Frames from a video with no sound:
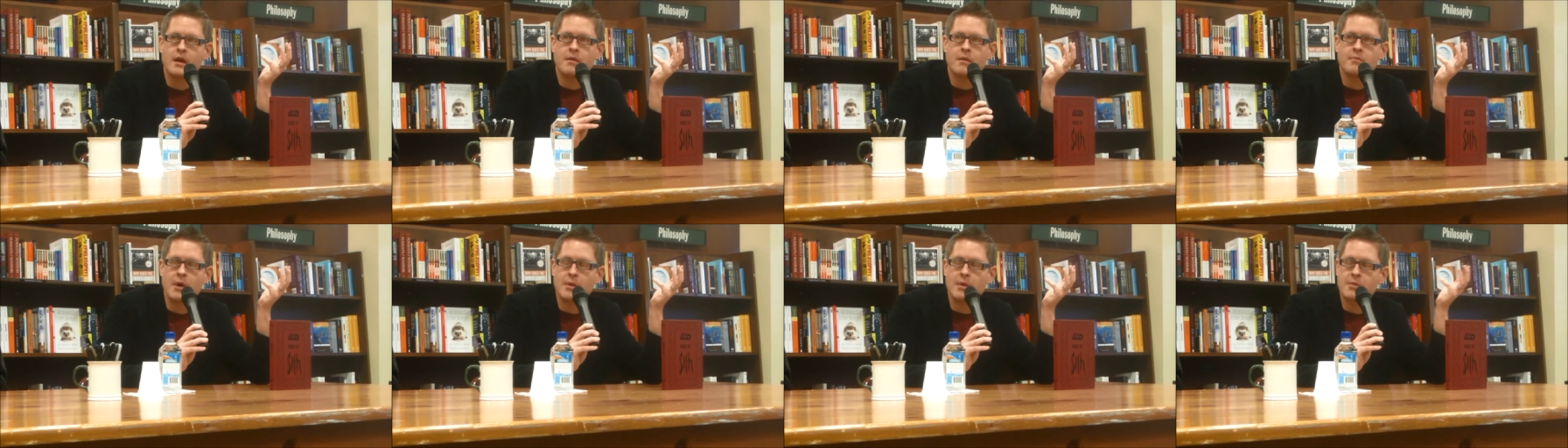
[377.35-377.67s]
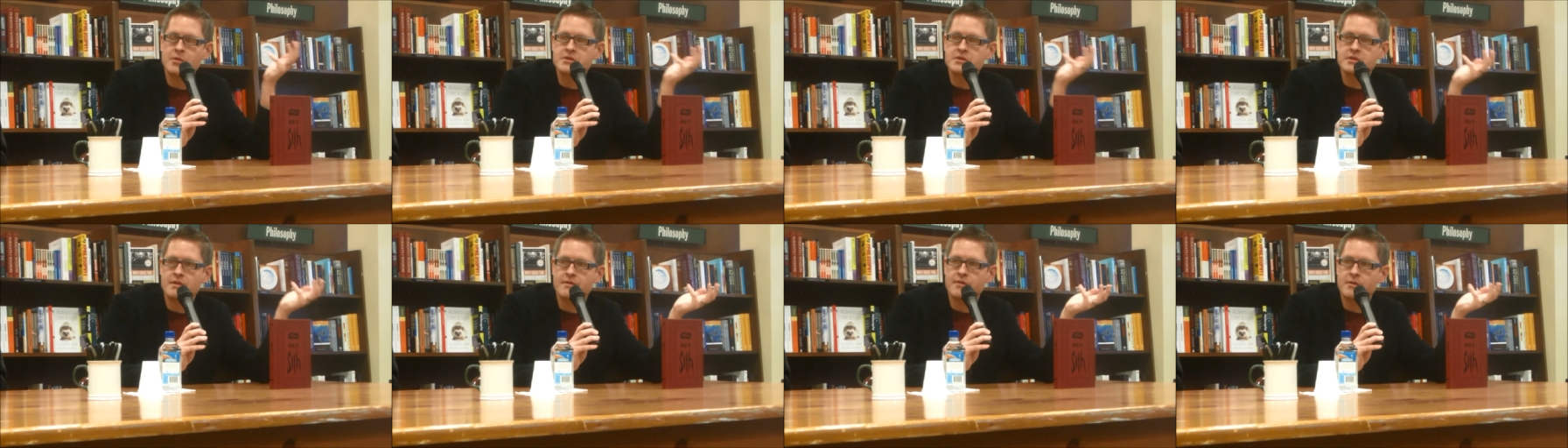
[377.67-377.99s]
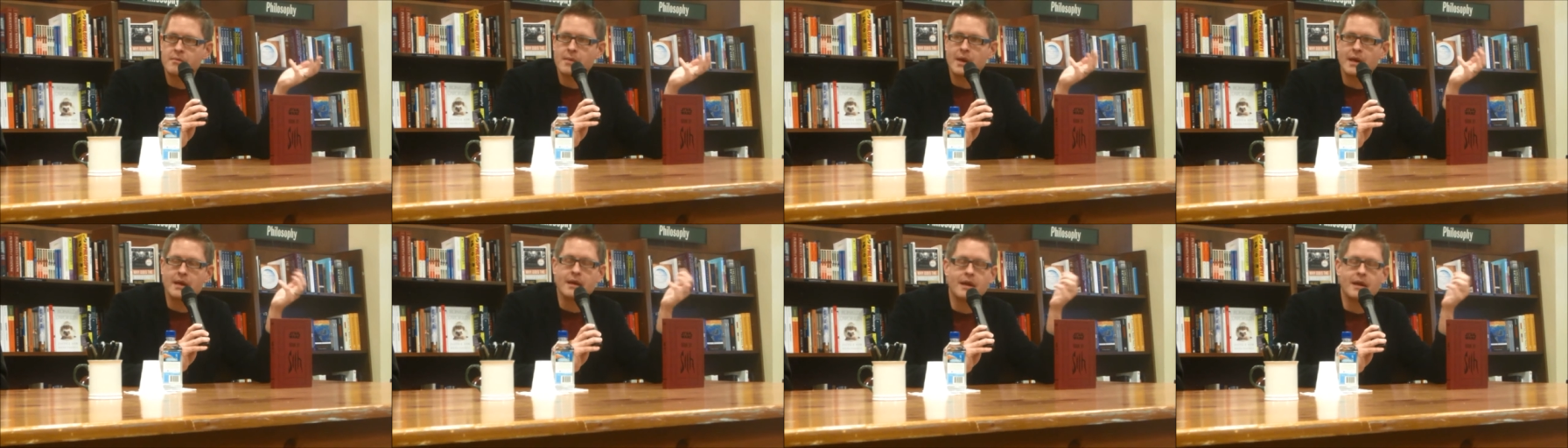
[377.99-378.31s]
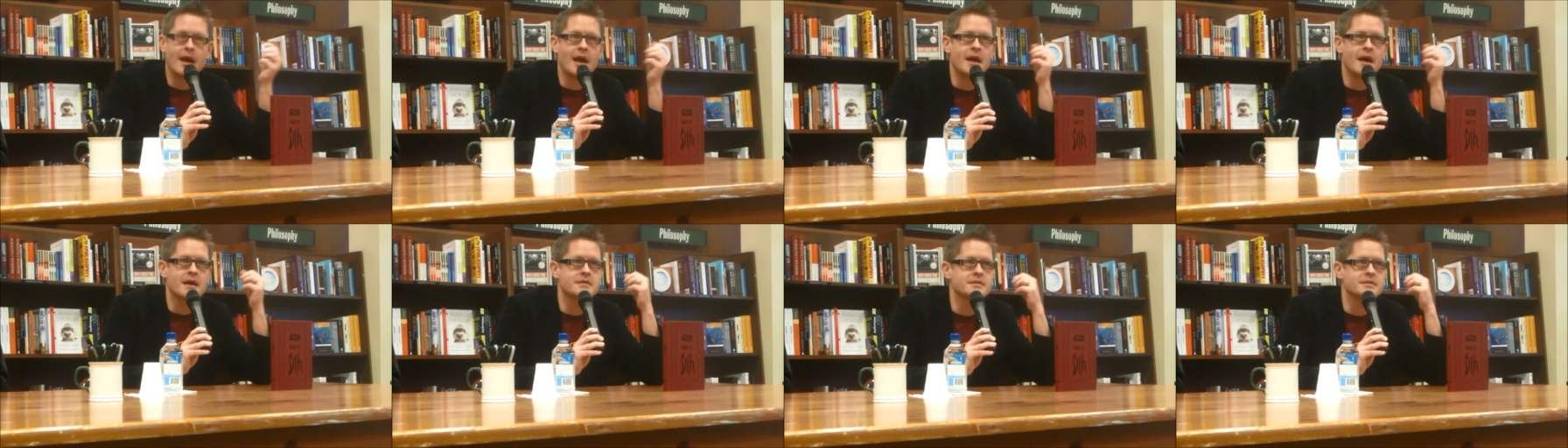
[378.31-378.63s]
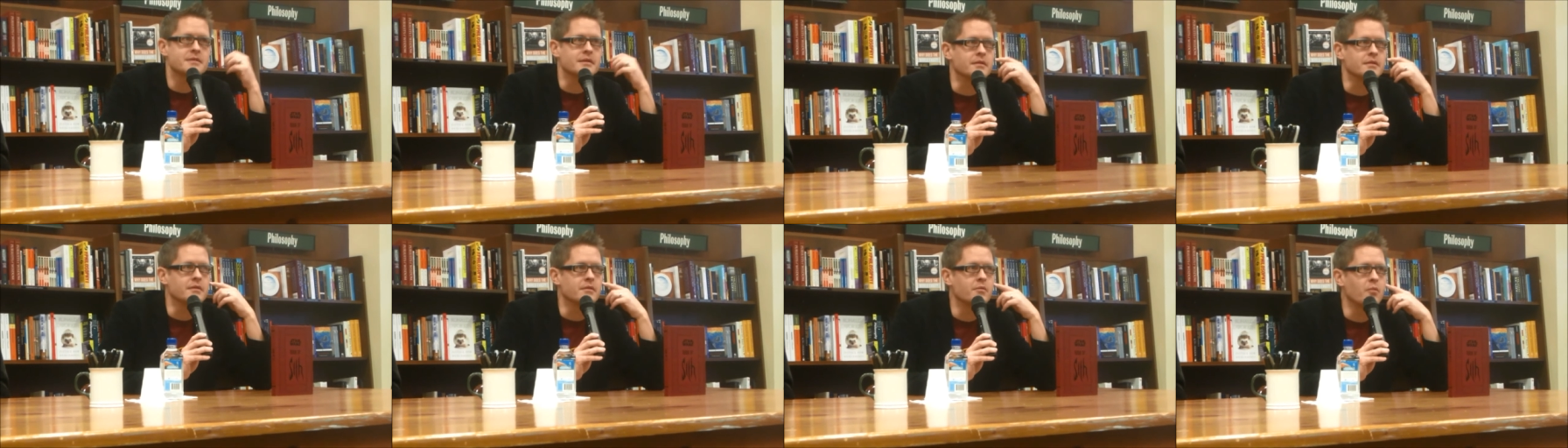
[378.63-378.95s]
members of the main cast
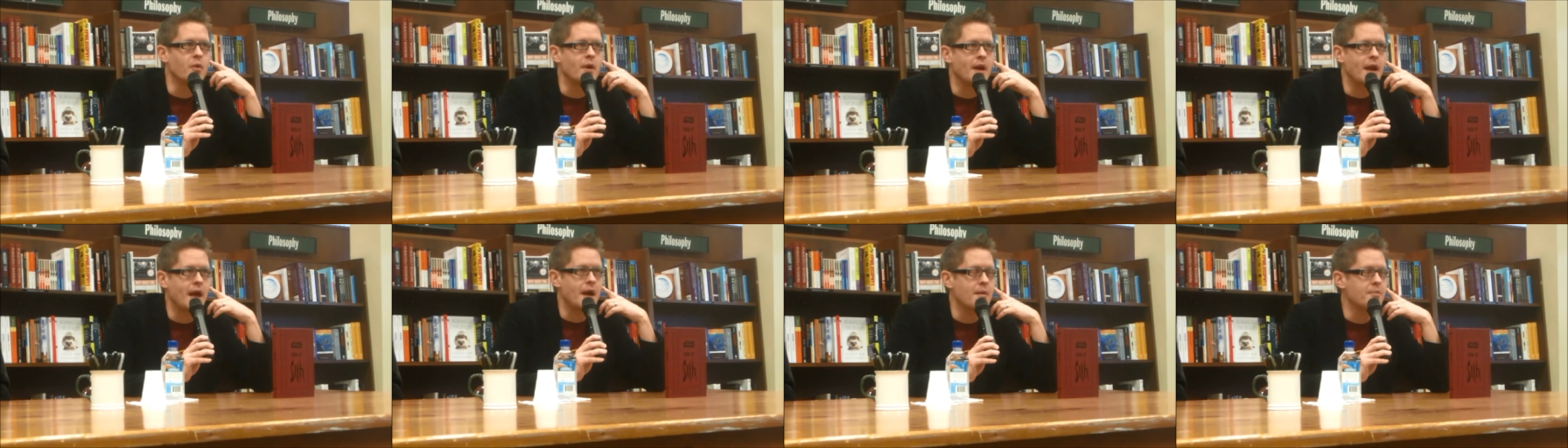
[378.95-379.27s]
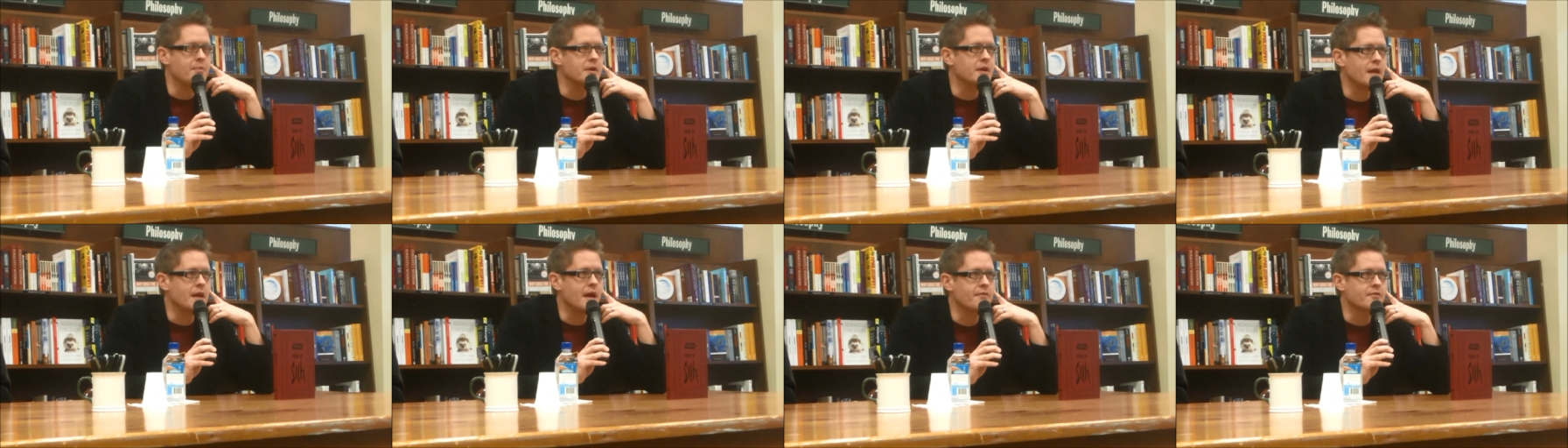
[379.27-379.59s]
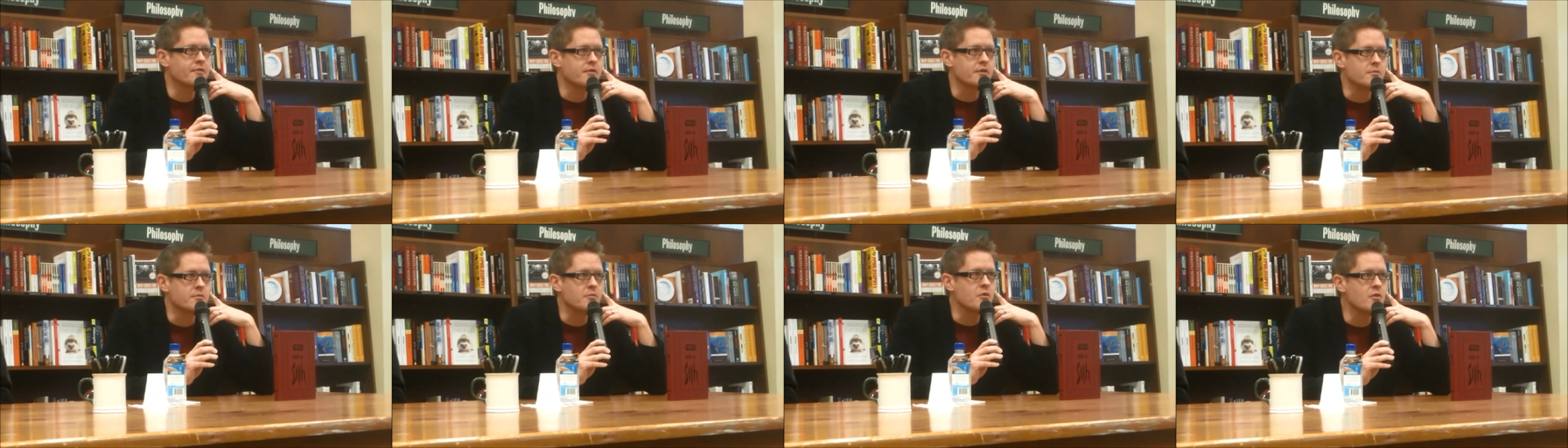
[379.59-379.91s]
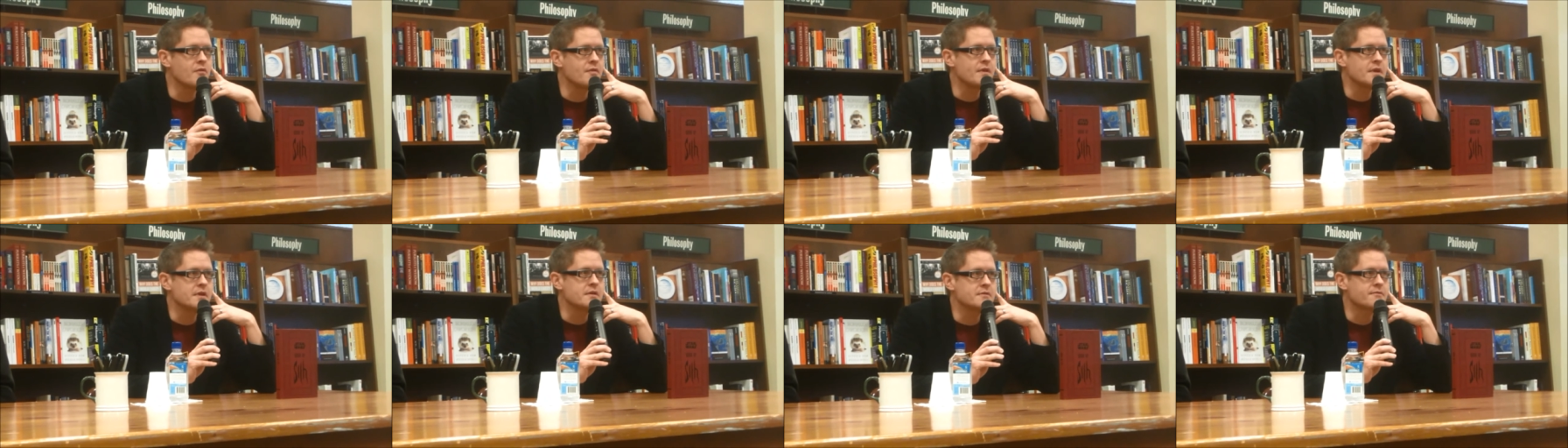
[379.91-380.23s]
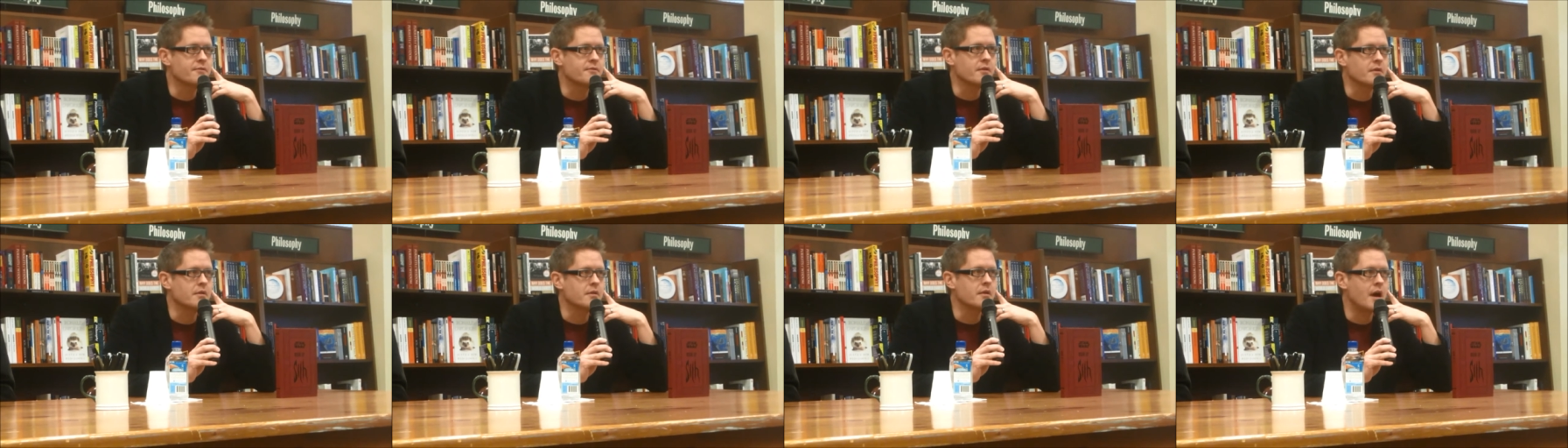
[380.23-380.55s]
and what happened after the movies
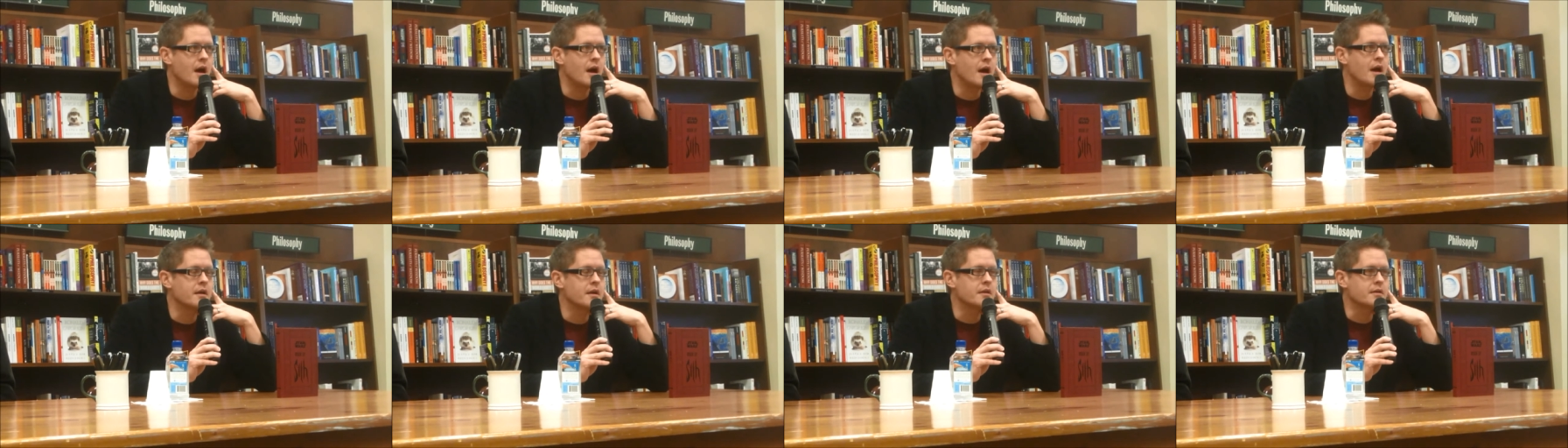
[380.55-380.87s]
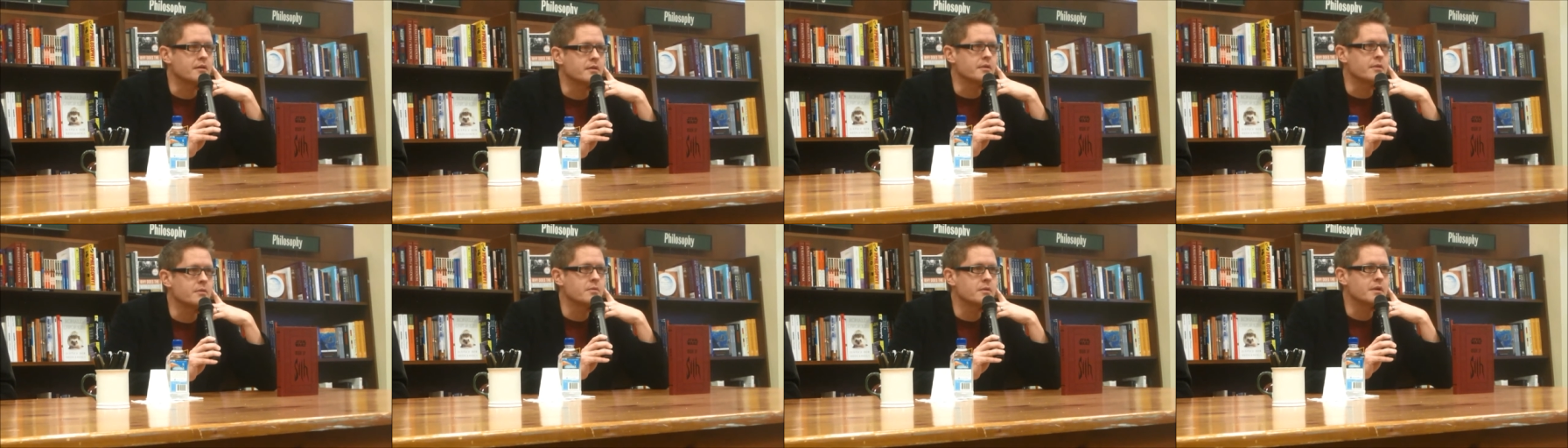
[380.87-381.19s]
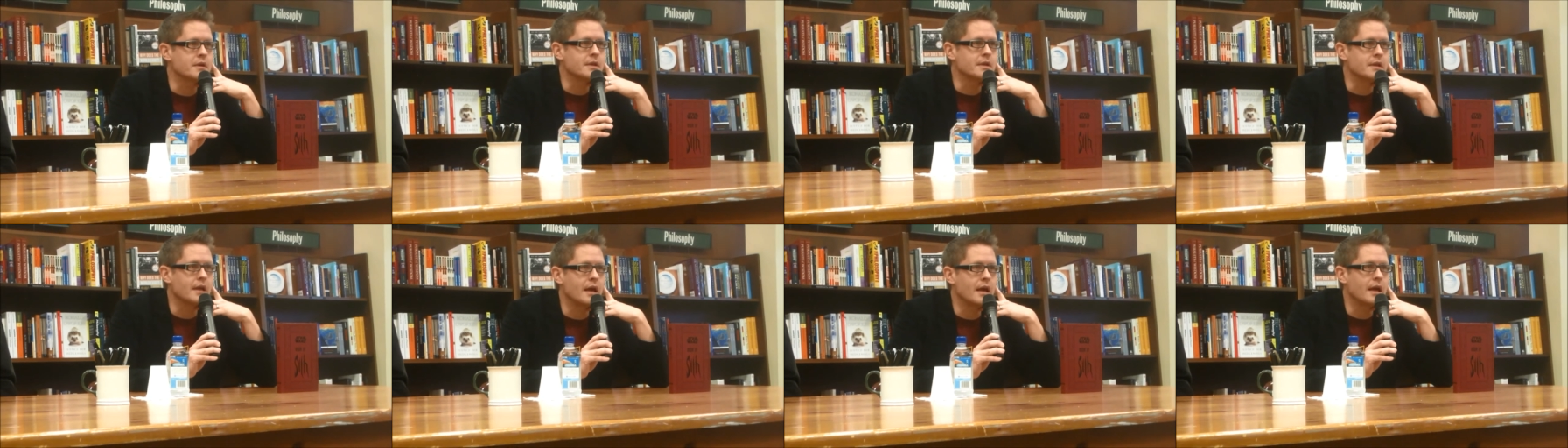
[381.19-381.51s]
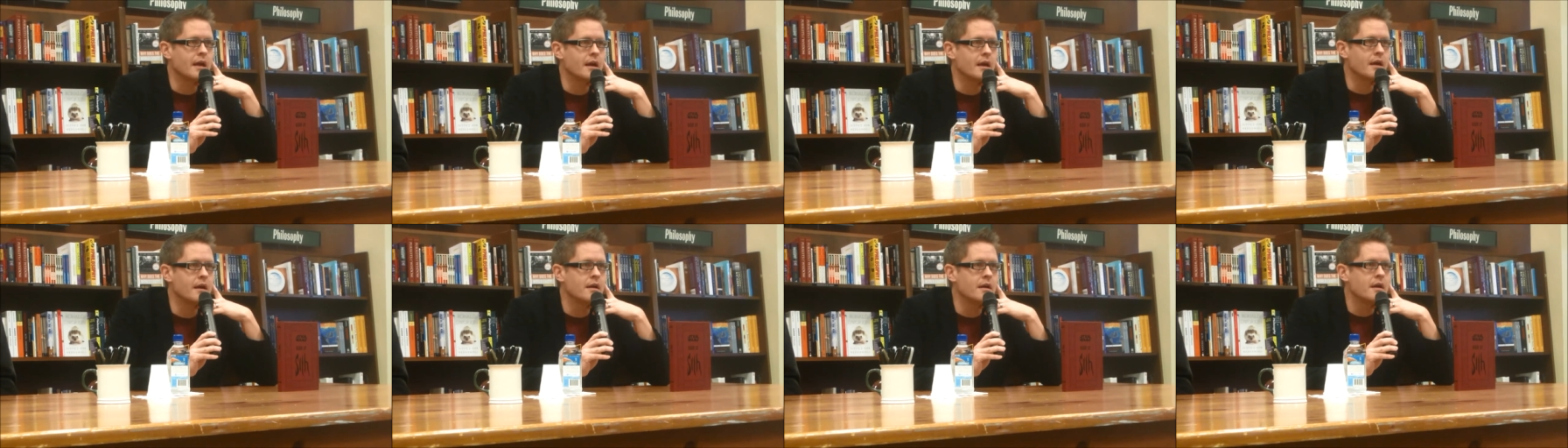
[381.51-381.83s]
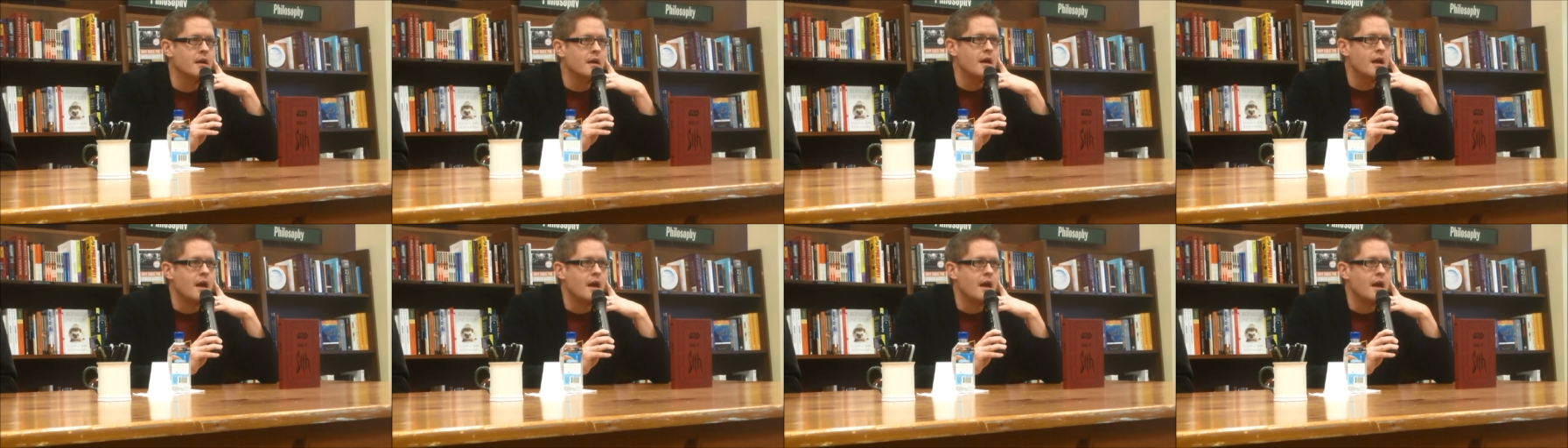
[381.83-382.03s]
for Han and Luke and Leia.